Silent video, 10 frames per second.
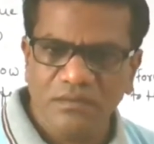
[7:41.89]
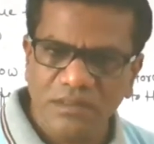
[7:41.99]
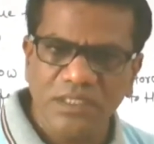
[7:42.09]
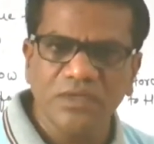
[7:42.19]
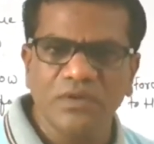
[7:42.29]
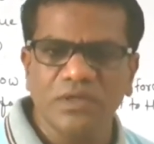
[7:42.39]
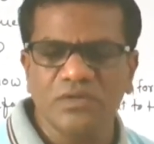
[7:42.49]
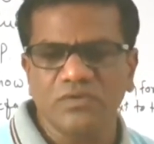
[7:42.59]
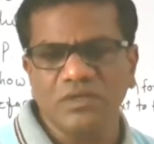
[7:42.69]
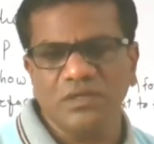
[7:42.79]

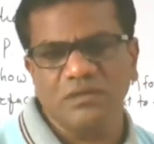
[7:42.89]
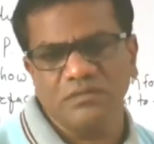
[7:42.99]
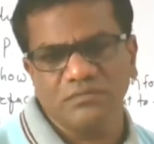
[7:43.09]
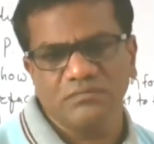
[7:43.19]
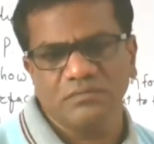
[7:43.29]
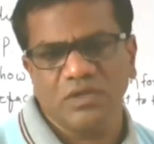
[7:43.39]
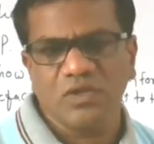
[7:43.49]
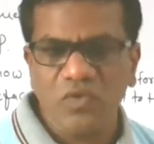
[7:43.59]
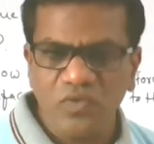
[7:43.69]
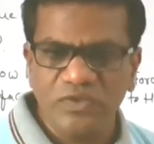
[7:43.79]
given to the
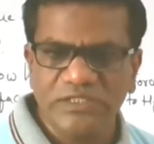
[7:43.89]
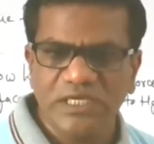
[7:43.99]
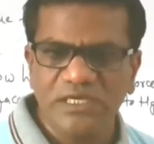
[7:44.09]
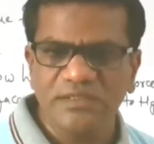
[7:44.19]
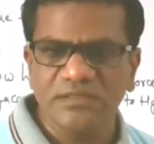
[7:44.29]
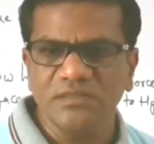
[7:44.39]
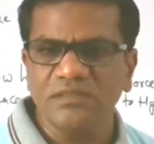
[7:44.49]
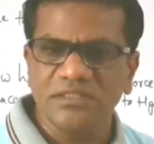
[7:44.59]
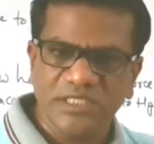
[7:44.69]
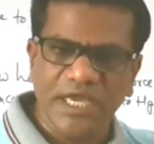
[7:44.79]
root cells,
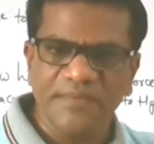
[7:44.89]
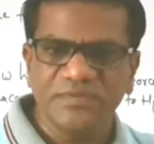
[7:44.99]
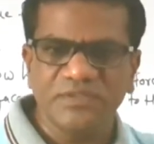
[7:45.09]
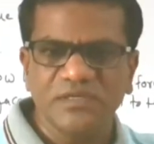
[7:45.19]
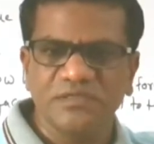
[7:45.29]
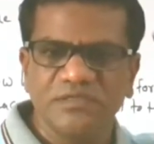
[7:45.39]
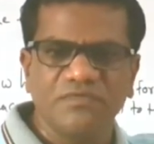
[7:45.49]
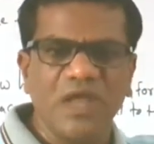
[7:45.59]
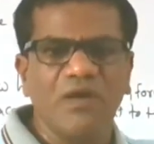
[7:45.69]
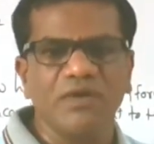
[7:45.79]
the stem cells,
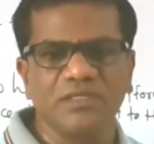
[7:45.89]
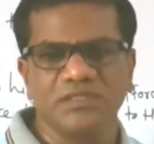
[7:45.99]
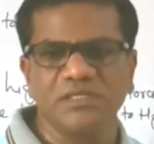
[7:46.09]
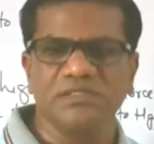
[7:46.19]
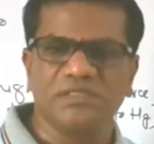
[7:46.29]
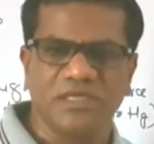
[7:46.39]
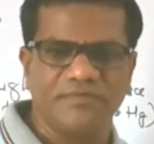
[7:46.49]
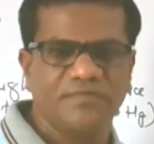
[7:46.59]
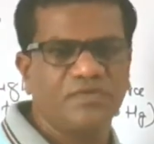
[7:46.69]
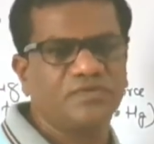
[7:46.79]
flower cells
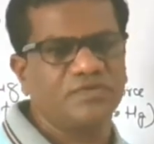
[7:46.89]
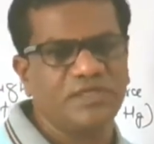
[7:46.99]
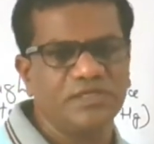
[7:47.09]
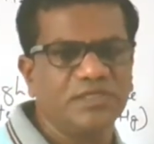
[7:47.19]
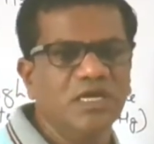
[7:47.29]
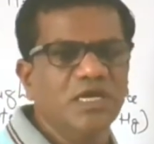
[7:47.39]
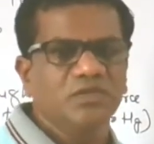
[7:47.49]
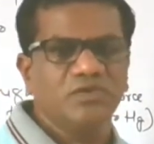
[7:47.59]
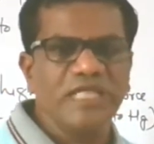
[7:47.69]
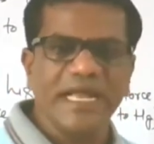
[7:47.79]
and fruit cells.
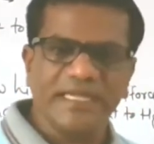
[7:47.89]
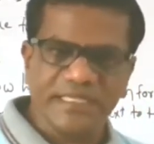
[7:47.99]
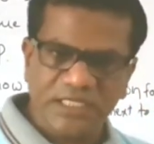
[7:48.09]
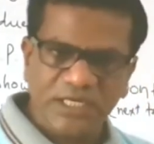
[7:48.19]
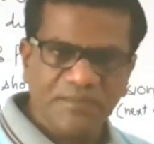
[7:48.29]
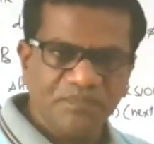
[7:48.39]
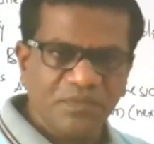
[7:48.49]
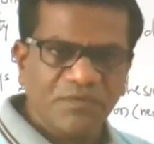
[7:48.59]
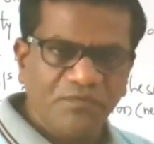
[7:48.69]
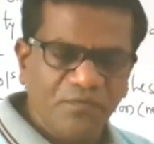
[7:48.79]
So that
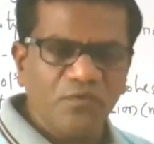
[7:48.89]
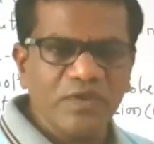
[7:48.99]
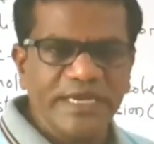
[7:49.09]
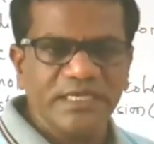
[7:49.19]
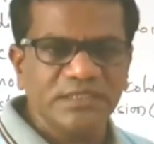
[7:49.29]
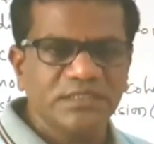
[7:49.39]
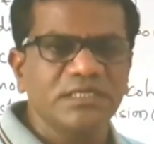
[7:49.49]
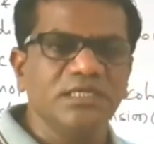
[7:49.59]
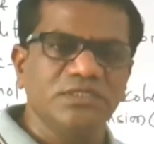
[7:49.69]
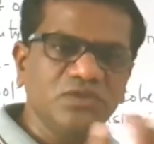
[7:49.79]
food is
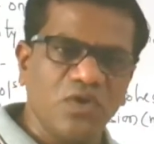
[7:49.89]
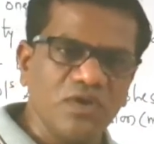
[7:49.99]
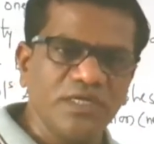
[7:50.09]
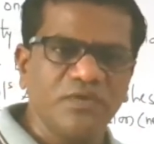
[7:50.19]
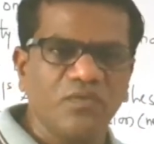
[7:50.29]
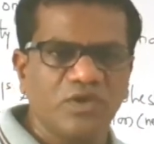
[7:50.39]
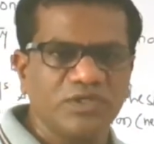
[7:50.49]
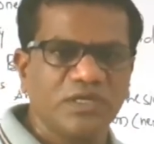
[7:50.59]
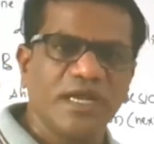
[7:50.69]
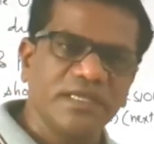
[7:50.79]
dissolved in
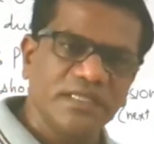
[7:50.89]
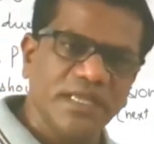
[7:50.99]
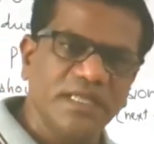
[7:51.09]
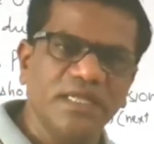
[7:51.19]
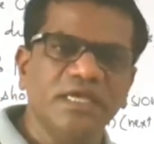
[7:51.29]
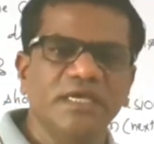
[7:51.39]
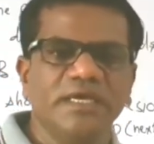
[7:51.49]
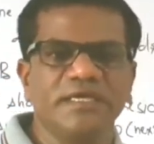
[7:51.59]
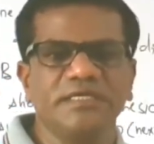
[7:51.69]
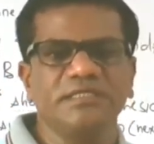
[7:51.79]
water and then
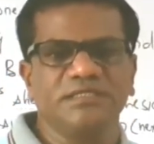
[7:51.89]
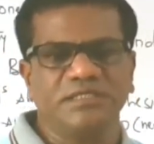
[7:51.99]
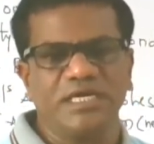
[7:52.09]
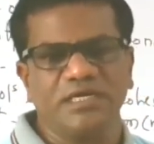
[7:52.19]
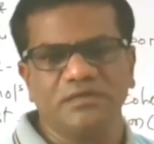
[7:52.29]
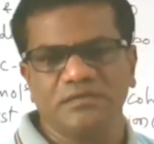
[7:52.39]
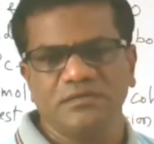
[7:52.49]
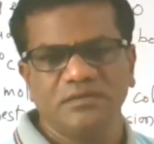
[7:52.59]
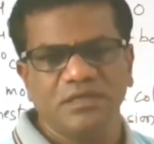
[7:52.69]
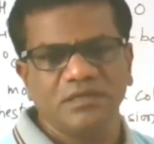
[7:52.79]
it is
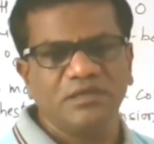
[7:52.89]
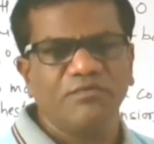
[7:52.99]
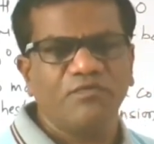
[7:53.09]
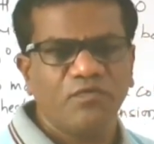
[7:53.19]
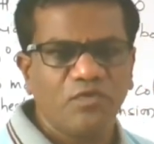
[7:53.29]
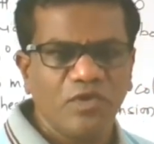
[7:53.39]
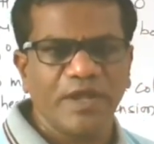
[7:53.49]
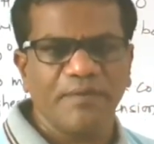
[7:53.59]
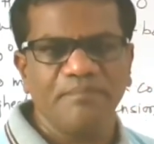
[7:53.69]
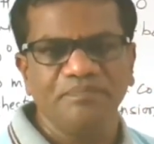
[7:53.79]
taken in the
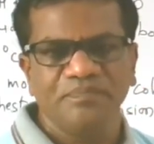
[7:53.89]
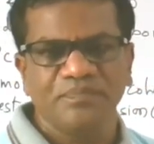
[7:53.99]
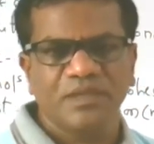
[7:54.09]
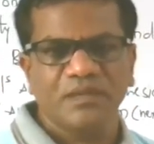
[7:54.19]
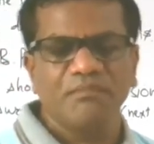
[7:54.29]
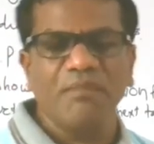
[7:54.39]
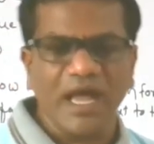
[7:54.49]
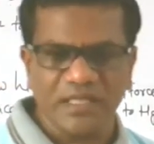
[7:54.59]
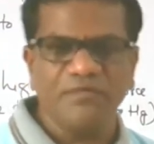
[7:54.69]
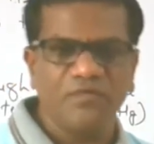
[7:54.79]
phloem,
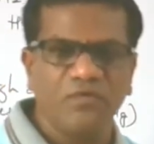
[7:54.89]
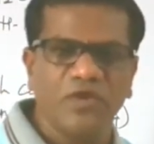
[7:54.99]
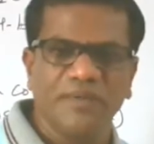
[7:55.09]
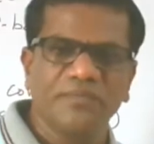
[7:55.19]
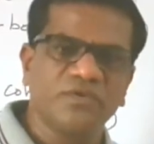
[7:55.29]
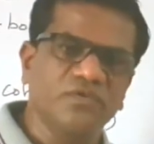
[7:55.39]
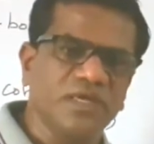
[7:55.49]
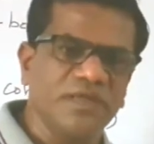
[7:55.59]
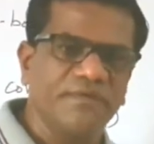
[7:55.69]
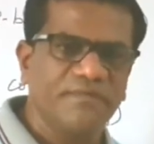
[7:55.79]
by the phloem to
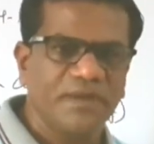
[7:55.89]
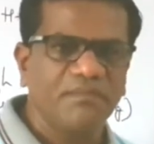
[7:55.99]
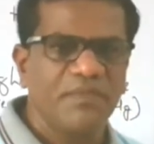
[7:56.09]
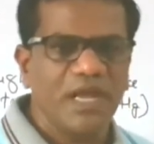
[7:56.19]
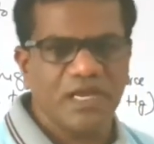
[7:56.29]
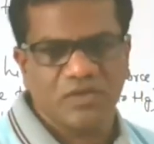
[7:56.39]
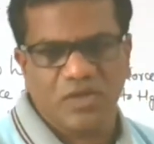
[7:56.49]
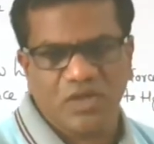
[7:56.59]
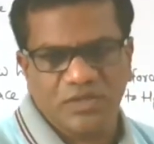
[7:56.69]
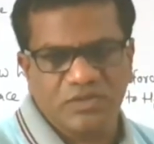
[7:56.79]
the different plant
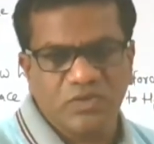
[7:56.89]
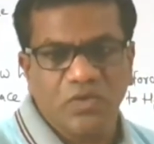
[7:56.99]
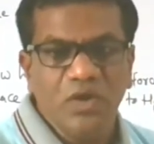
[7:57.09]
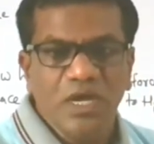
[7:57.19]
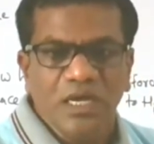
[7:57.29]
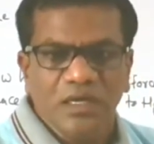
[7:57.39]
organs. So